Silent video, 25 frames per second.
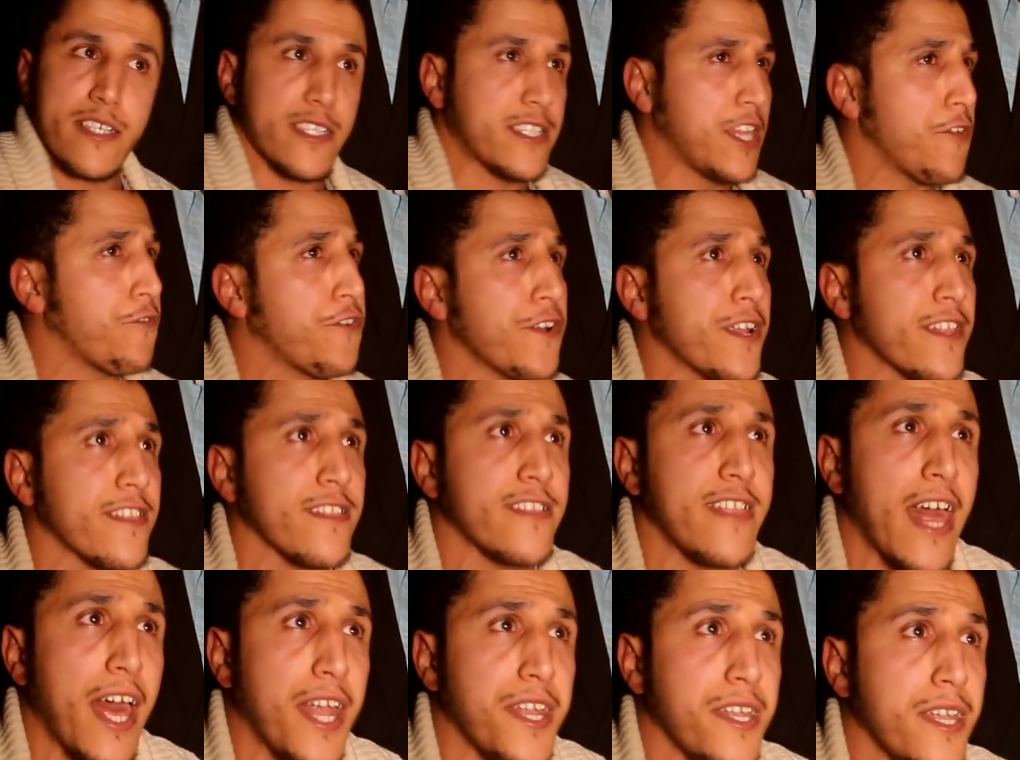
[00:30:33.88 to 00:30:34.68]

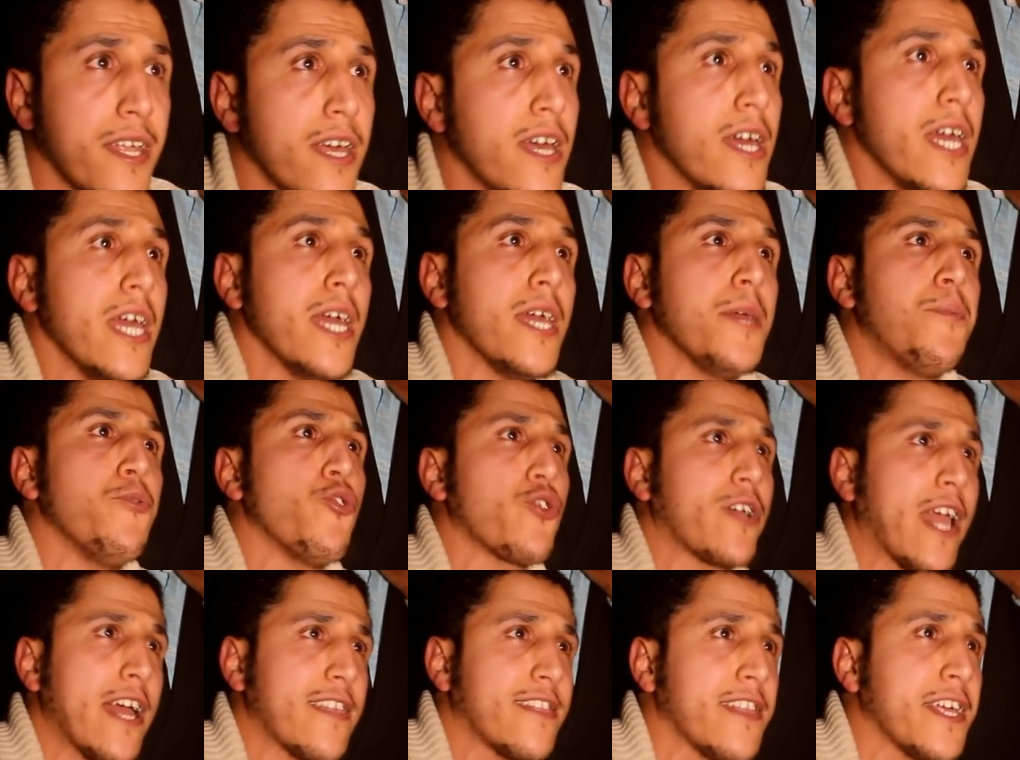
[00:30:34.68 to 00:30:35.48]
different than Ibn
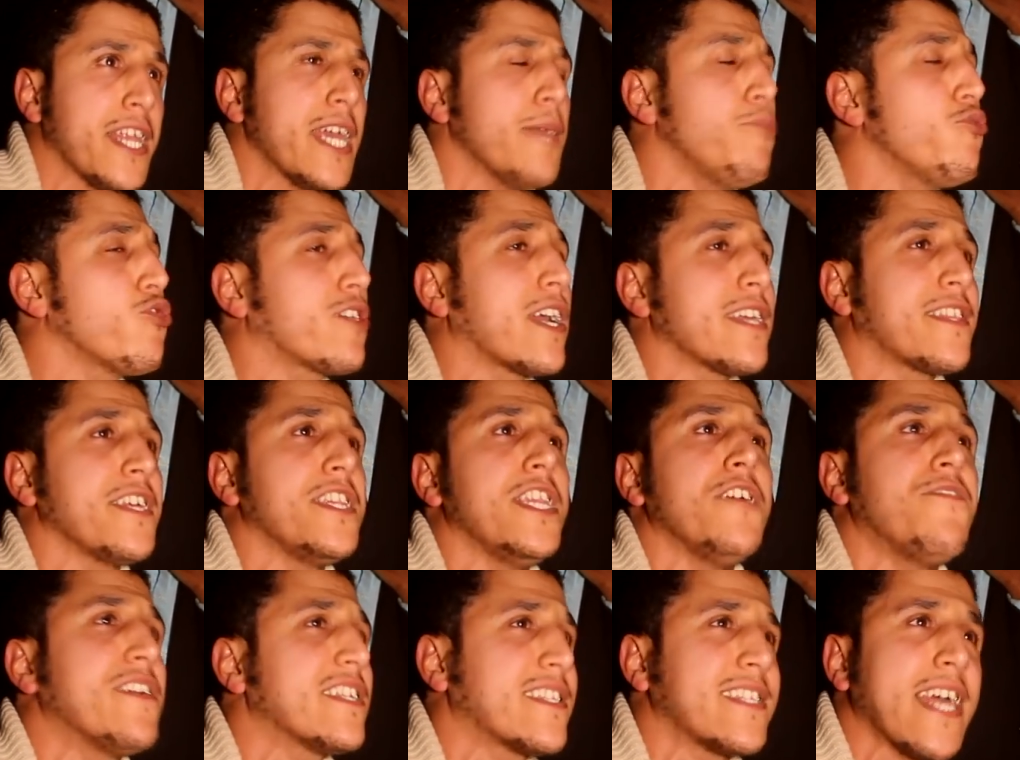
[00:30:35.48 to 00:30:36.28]
Kathir, Ibn Kathir
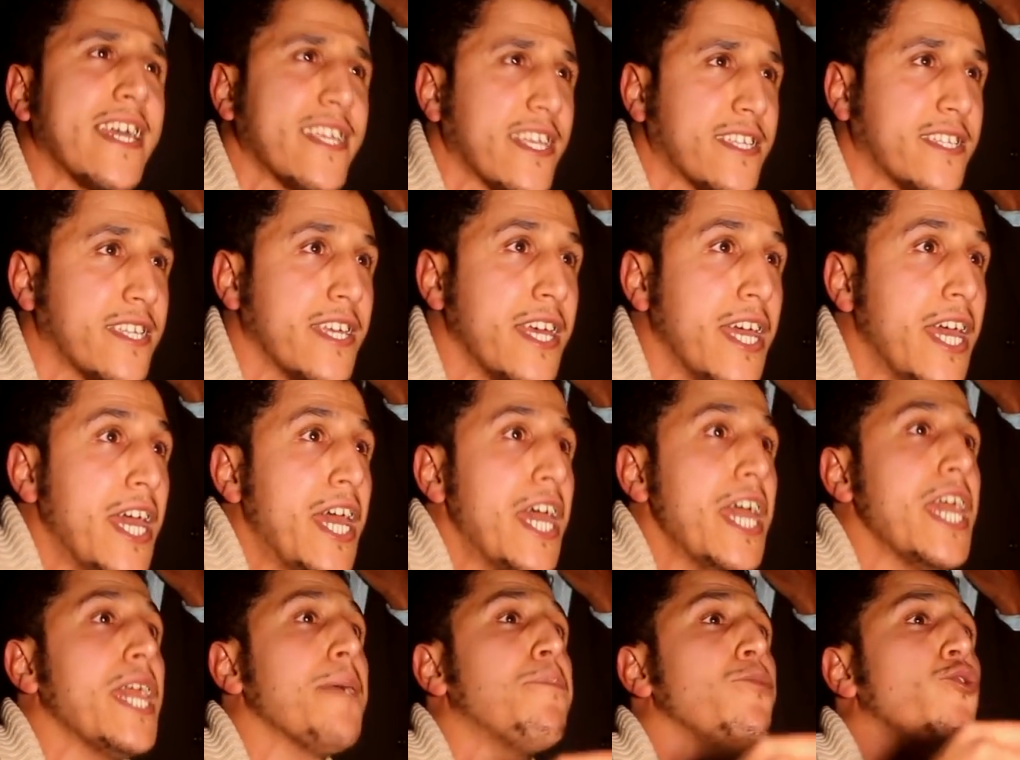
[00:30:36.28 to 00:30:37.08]
never said this.
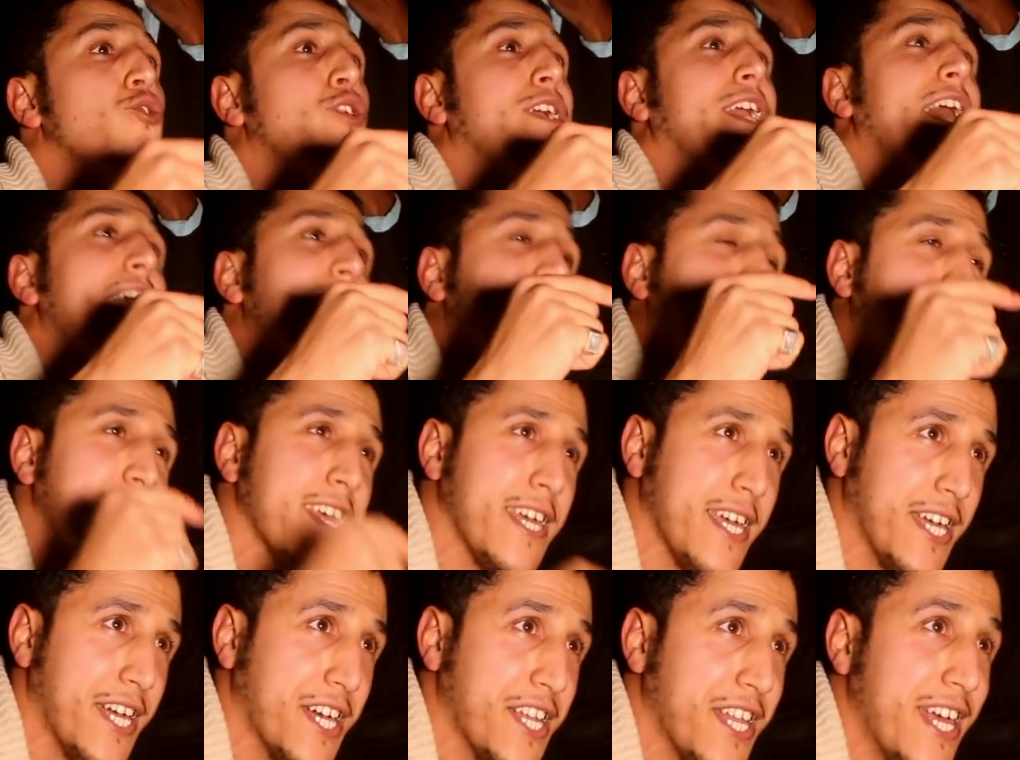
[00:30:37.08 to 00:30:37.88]
Ibn
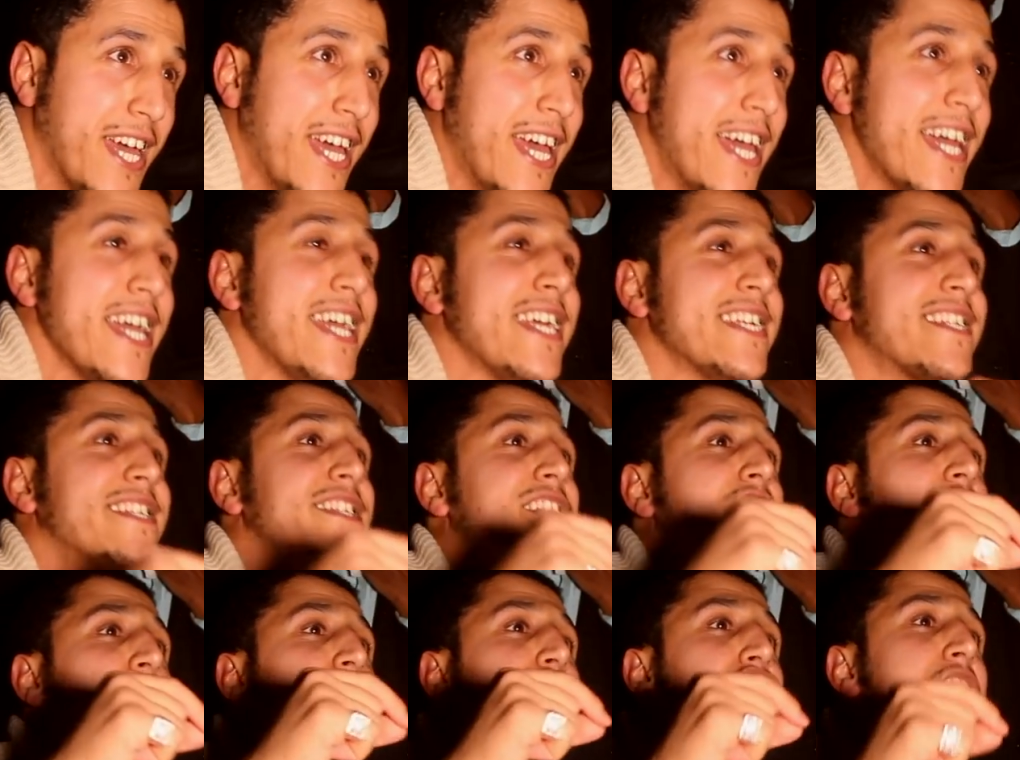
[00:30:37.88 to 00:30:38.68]
Kathir is
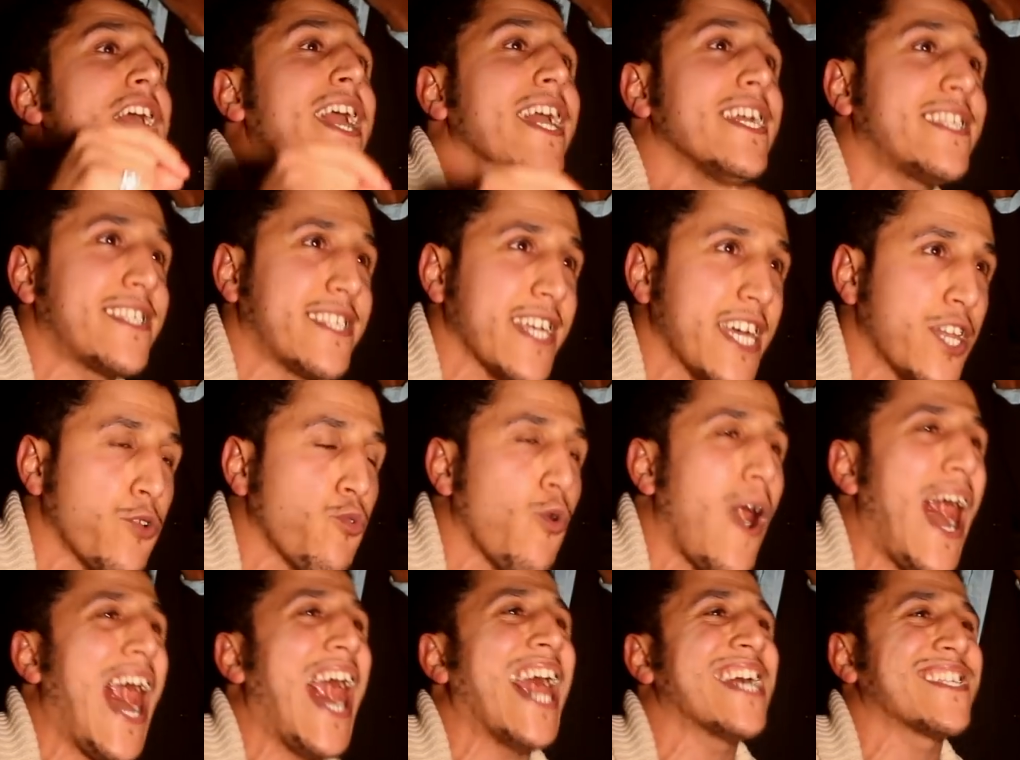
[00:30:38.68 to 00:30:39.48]
narrating
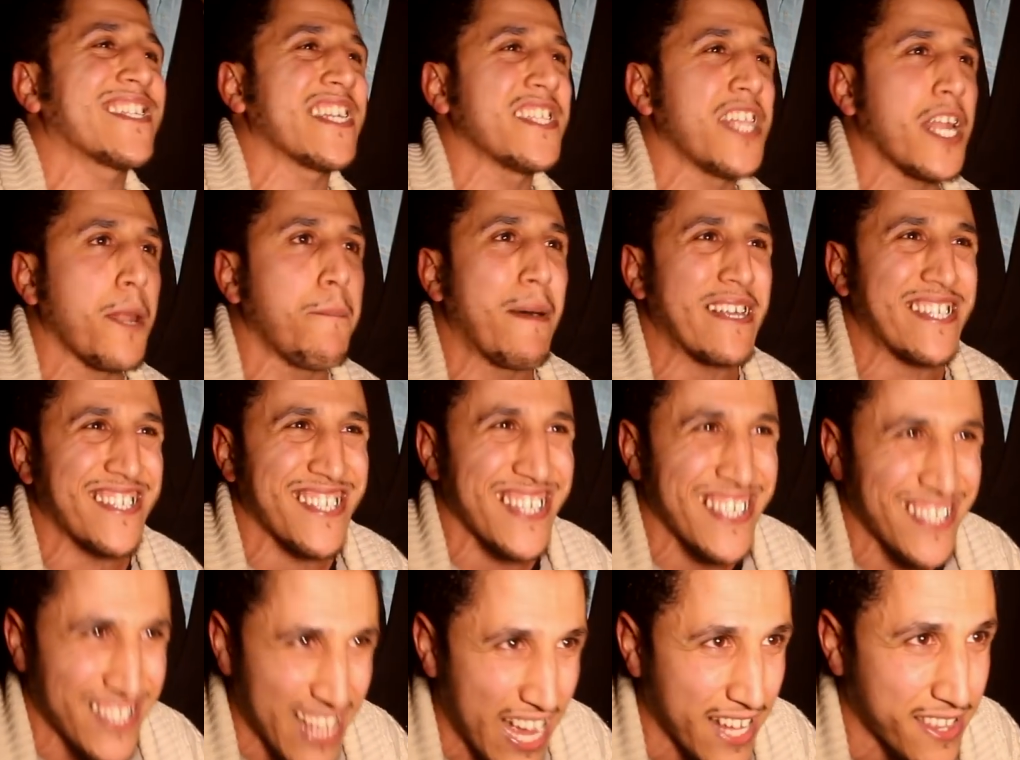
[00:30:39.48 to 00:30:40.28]
what Hassan
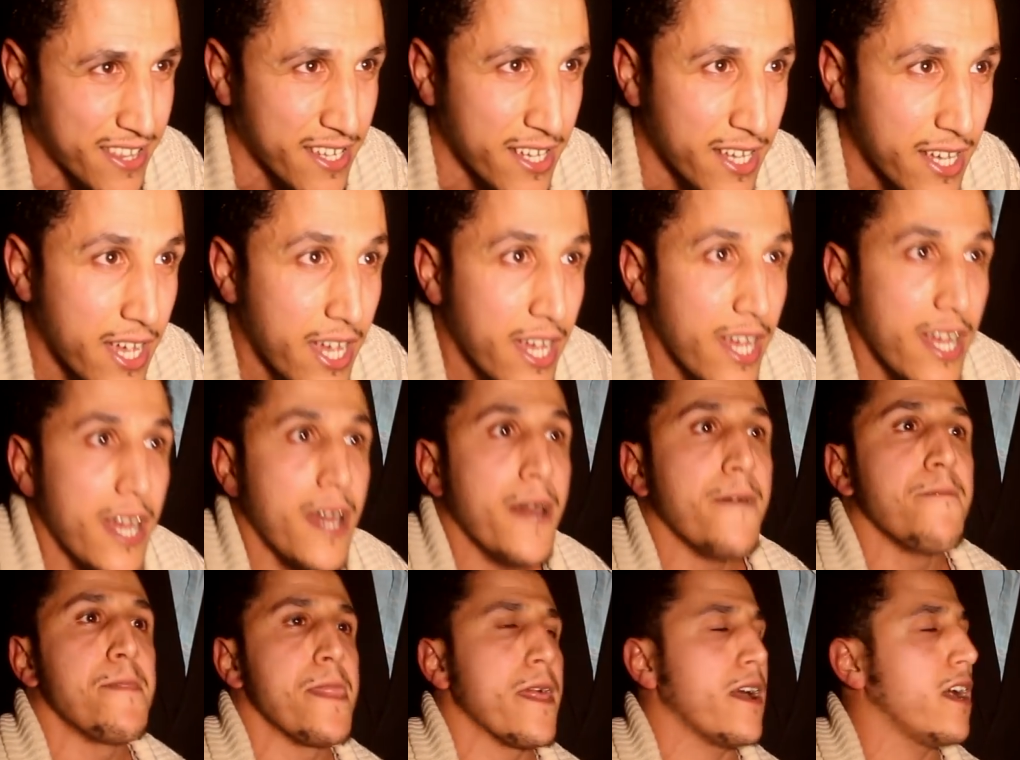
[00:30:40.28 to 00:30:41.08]
al-Basri said. And he's
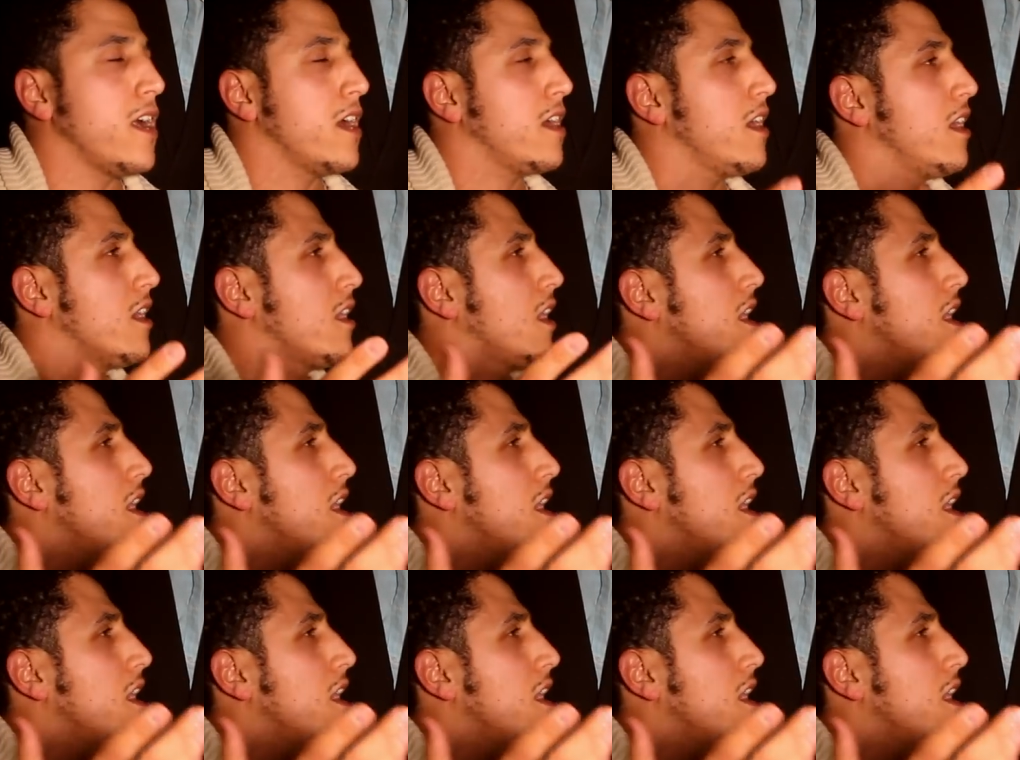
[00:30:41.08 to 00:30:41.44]
putting words of